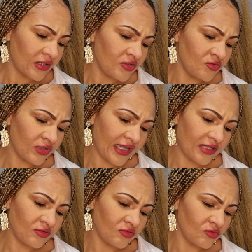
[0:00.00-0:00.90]
you
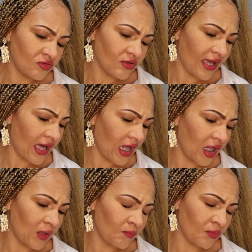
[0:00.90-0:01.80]
can do to
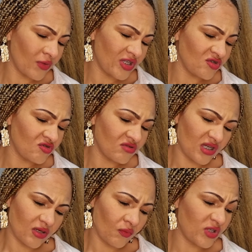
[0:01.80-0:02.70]
help when
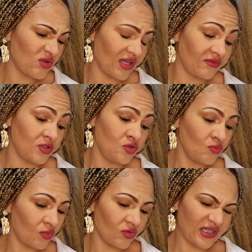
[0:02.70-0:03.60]
you have a
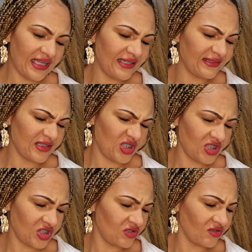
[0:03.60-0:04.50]
newborn? Any
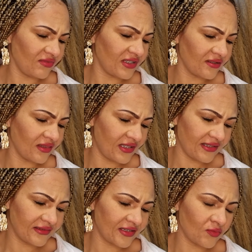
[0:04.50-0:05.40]
suggestions of little
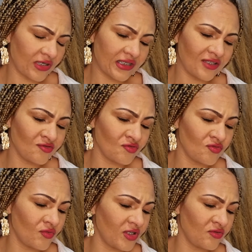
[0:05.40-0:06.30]
things that one can do
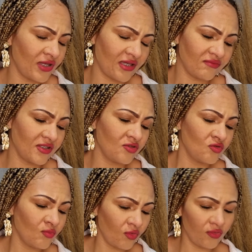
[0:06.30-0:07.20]
when you have a
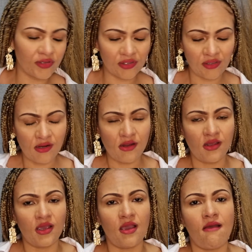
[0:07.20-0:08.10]
newborn?
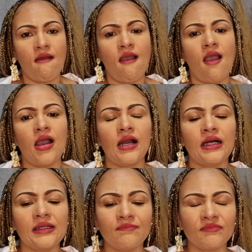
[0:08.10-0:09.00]

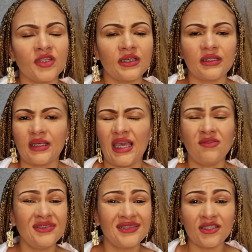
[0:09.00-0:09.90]
I
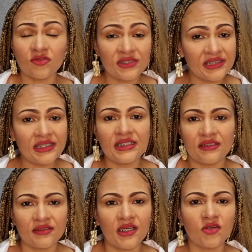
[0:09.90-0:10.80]
would say
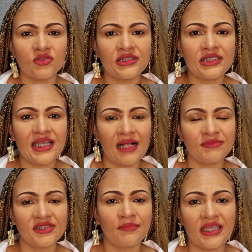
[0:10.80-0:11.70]
routine
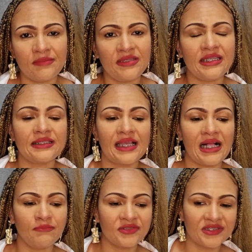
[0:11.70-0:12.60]
helps the baby, it
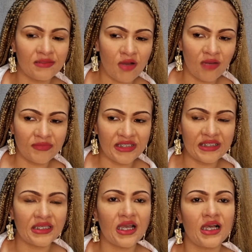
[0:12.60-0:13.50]
helps the mommy.